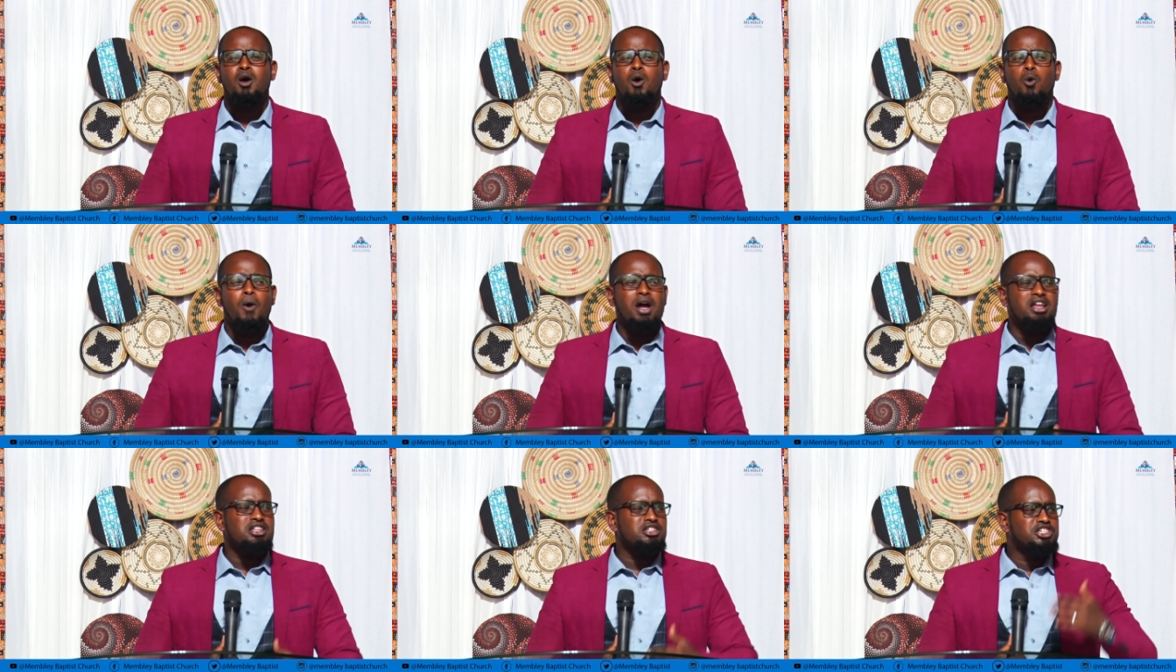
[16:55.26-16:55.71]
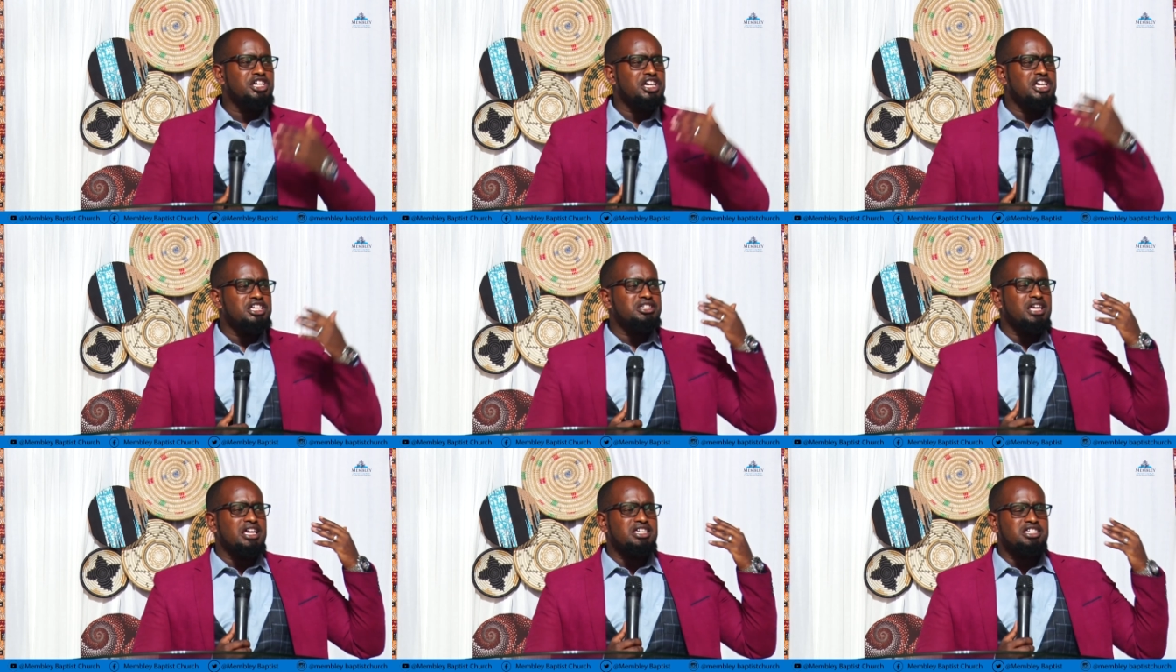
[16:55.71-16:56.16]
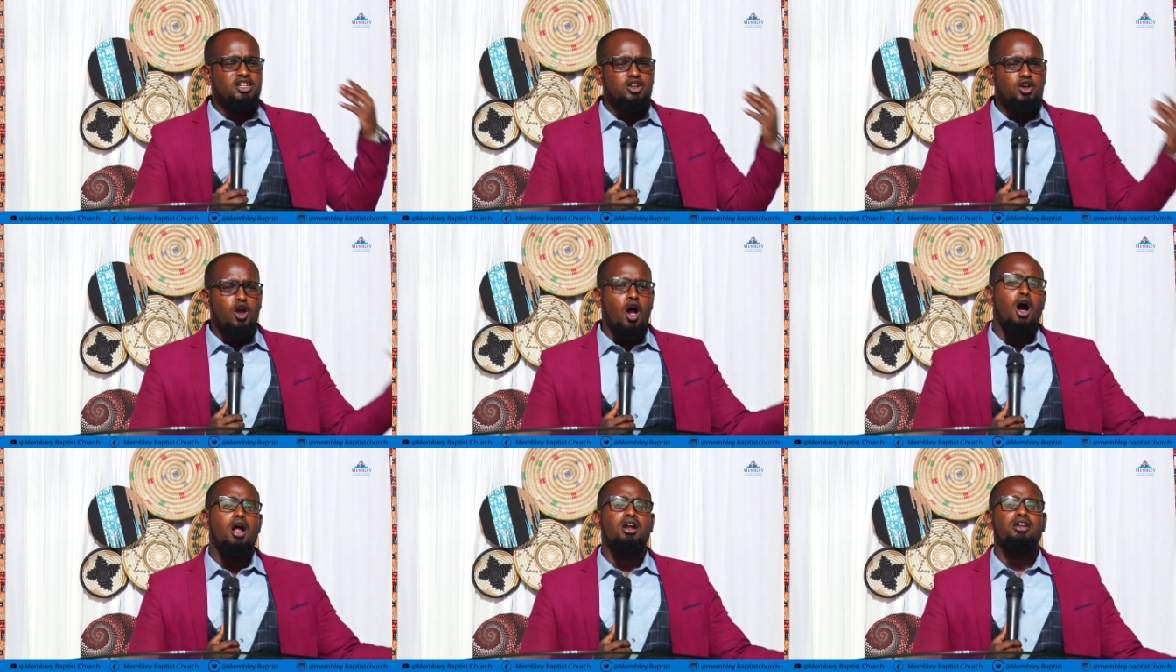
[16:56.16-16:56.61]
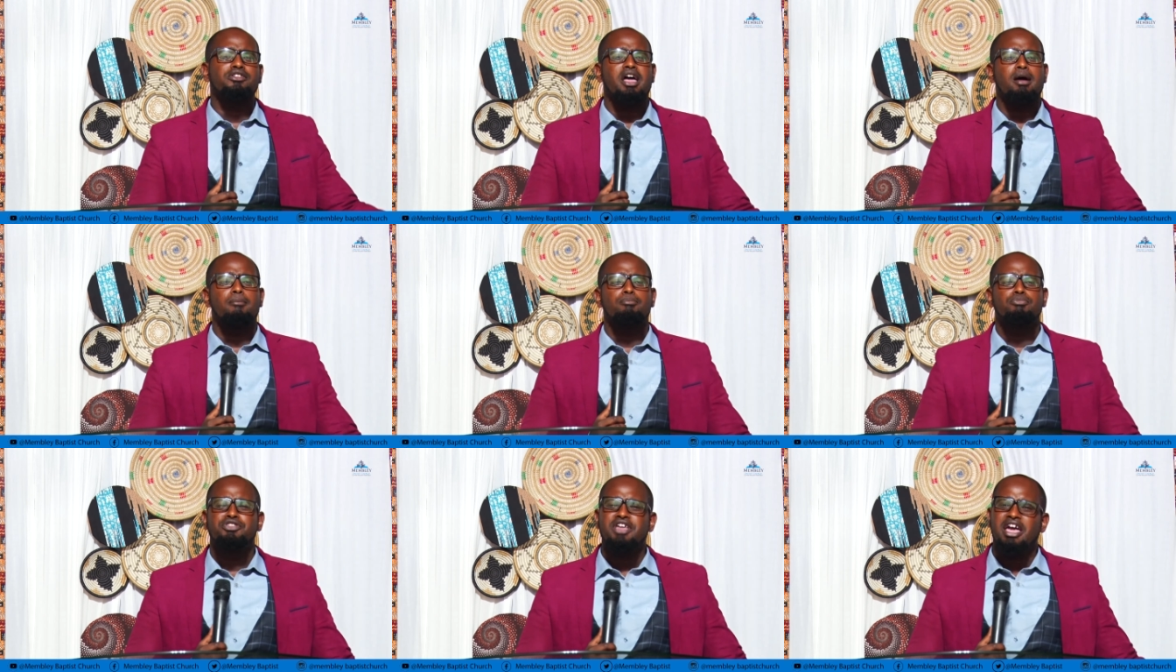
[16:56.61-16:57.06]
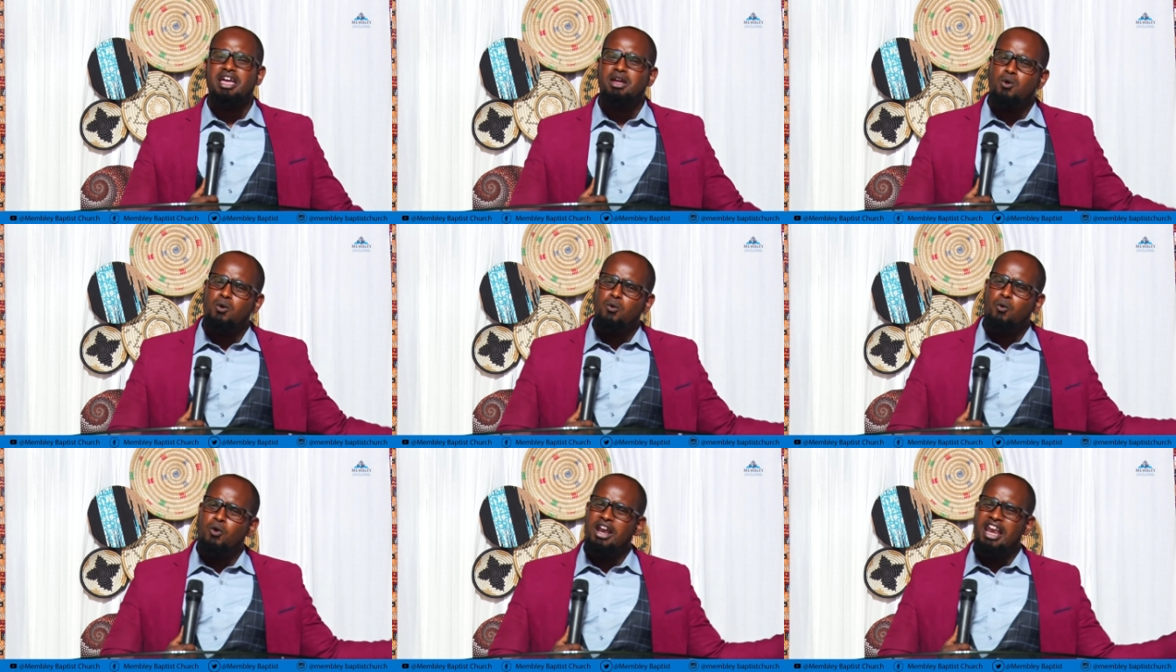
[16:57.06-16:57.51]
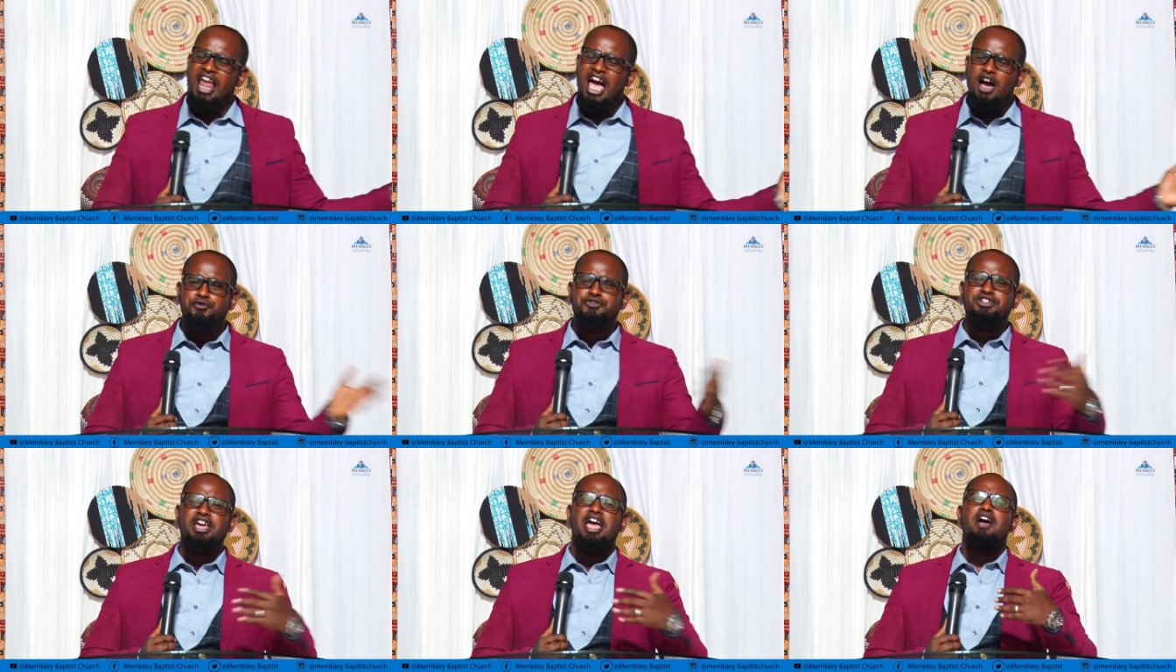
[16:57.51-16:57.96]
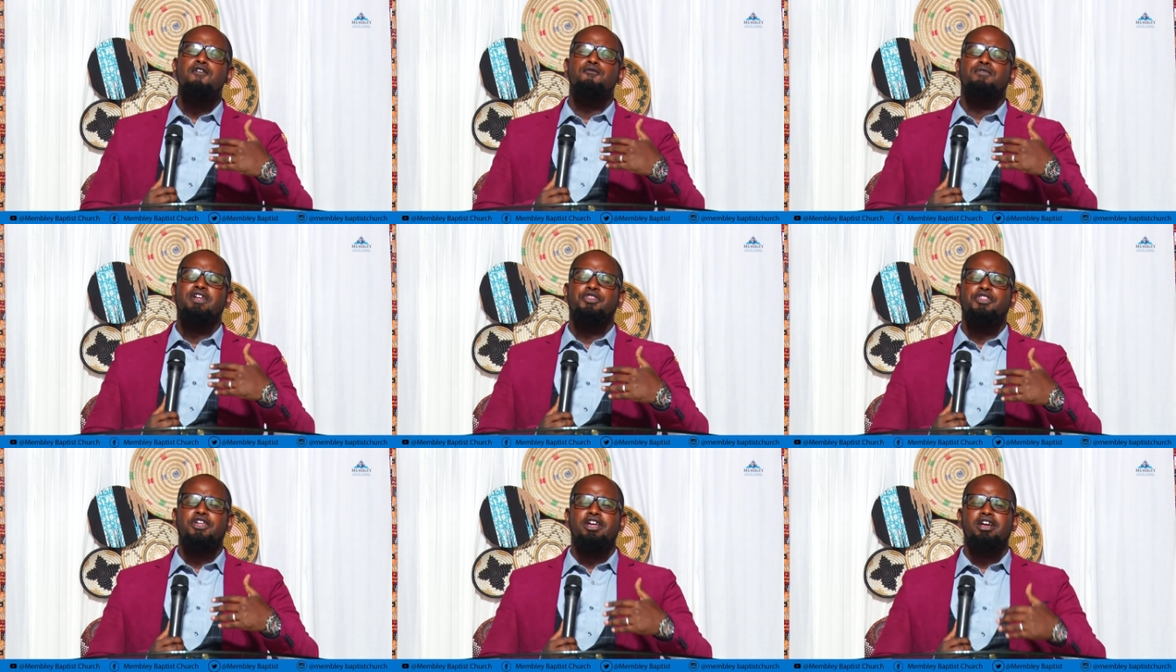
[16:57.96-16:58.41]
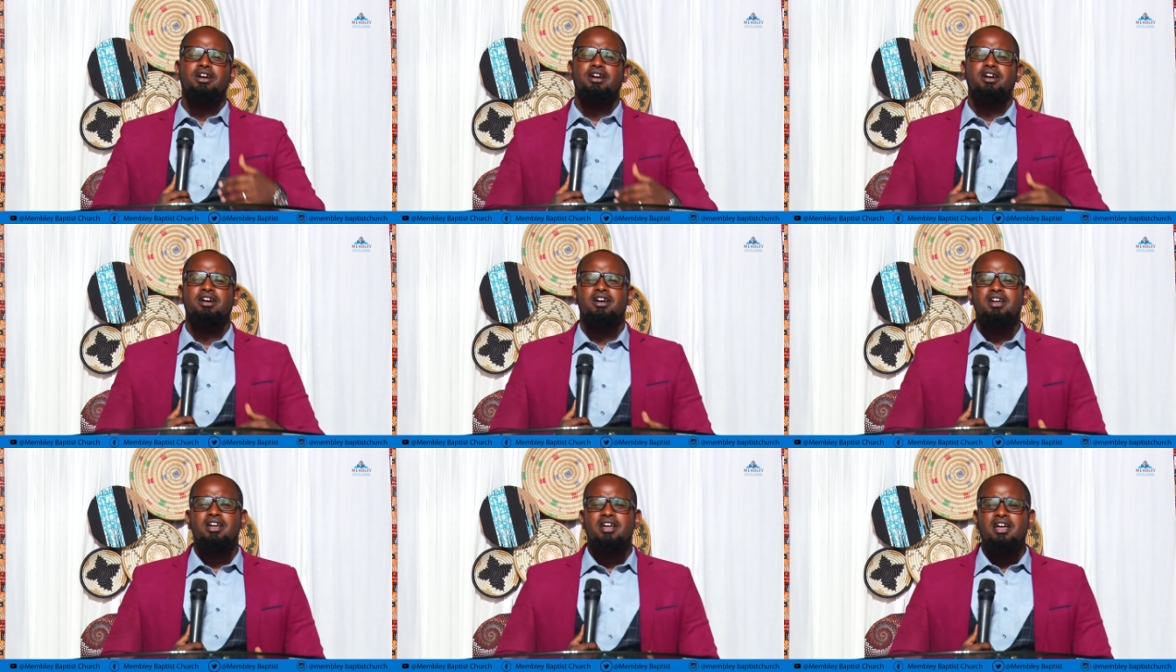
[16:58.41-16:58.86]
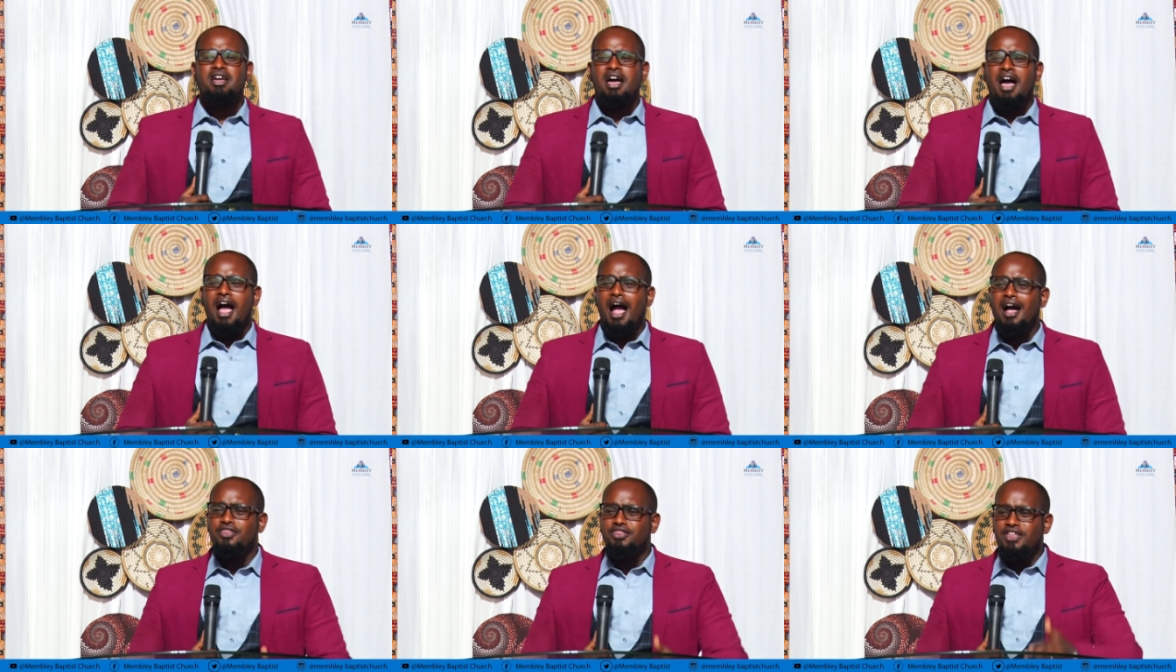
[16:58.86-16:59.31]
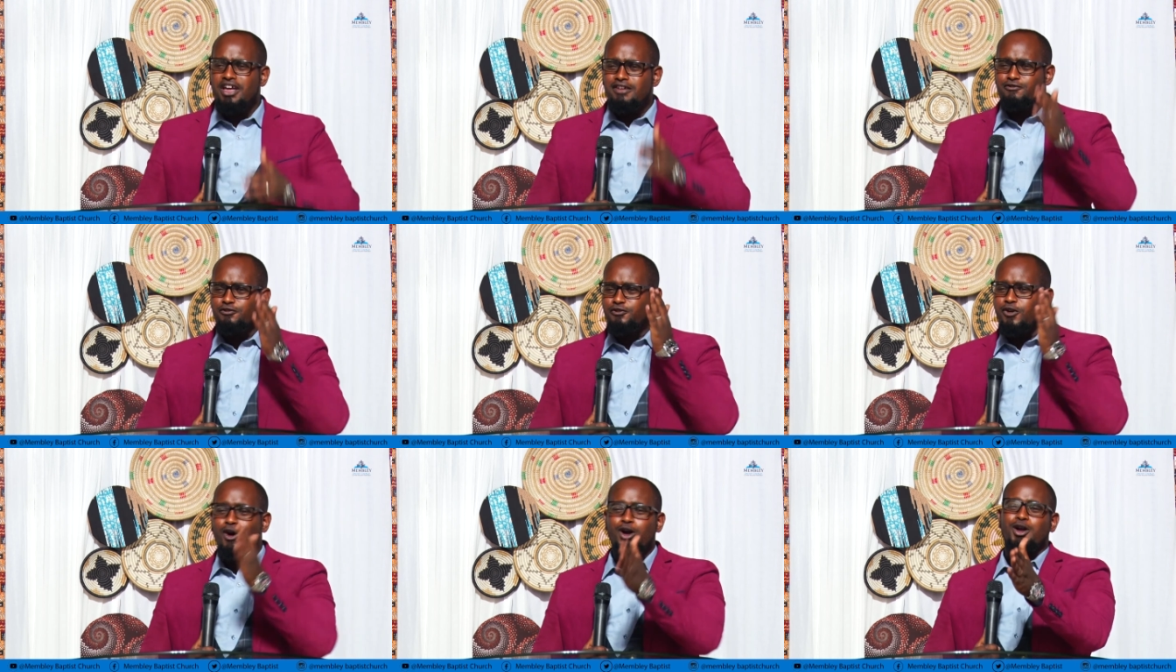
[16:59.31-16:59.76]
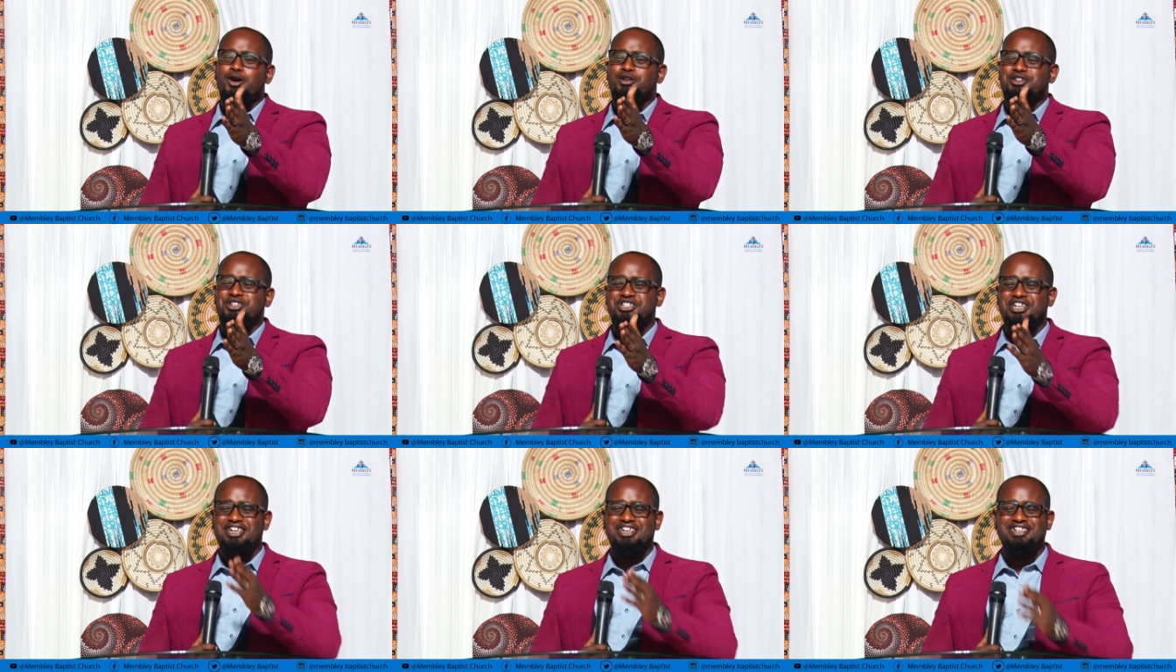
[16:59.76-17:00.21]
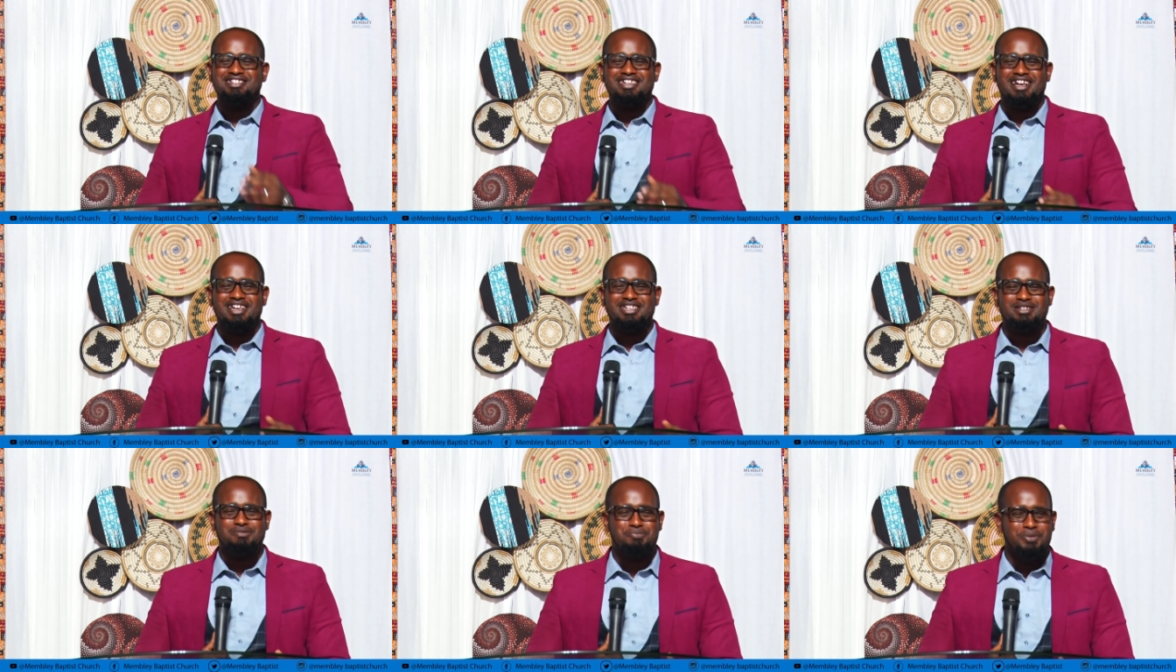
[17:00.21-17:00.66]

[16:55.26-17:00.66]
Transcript: when Jesus called them, they left everything and they followed Jesus.